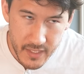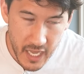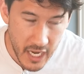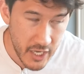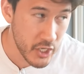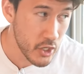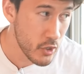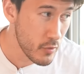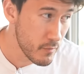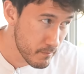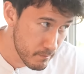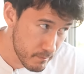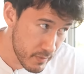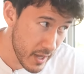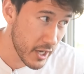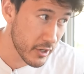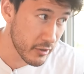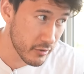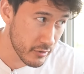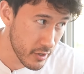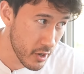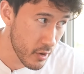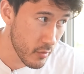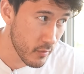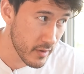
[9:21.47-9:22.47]
And you
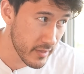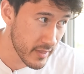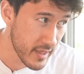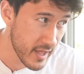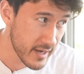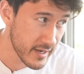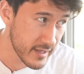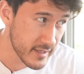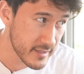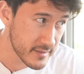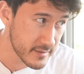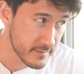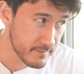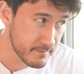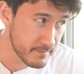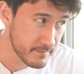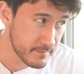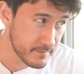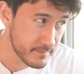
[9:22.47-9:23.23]
better know where that is.